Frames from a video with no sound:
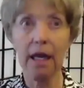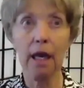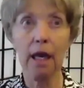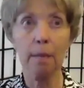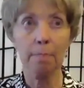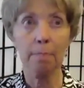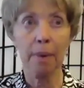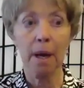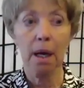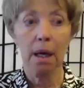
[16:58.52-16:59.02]

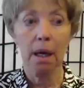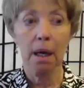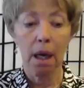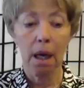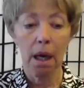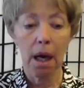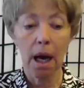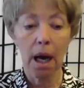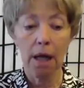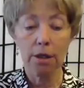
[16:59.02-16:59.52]
keep
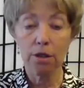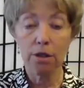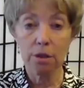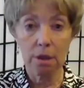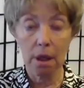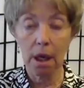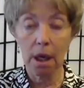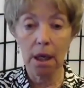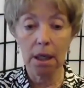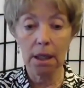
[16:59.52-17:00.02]
uh,
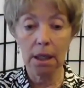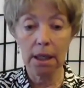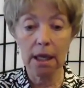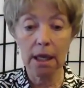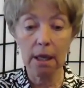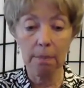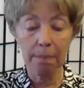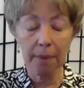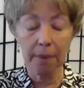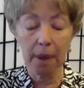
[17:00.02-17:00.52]

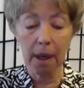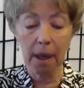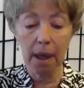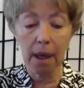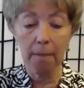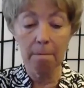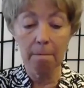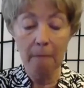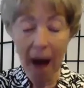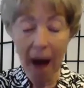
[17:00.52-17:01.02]
keep
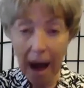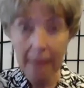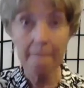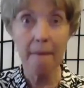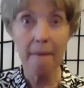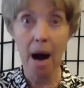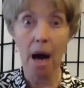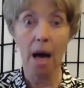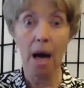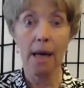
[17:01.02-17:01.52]
my
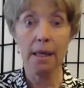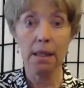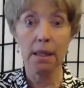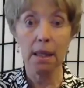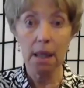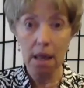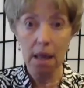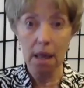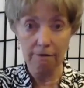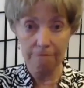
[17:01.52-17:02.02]

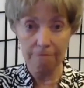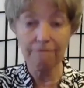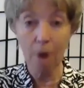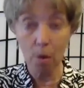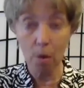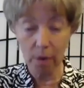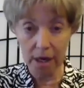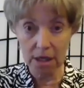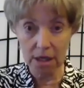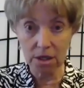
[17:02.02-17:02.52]
mind
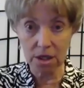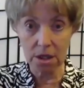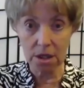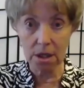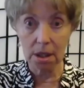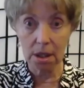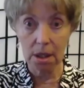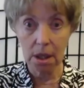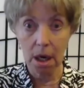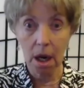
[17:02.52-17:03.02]

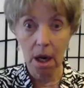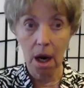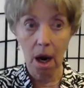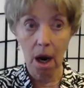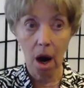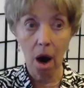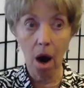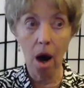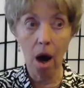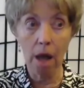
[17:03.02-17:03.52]
focused
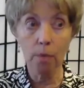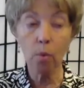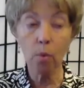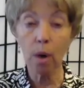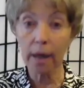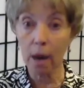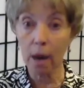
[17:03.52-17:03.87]
on